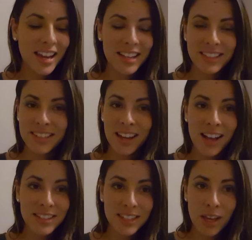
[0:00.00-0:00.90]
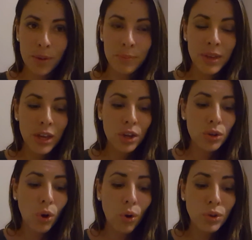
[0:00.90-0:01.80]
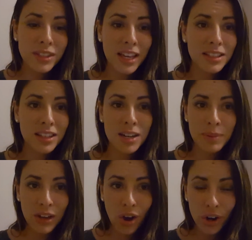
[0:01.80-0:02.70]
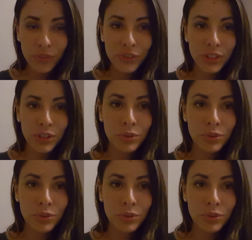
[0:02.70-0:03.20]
It's not some goals that's going to be hard for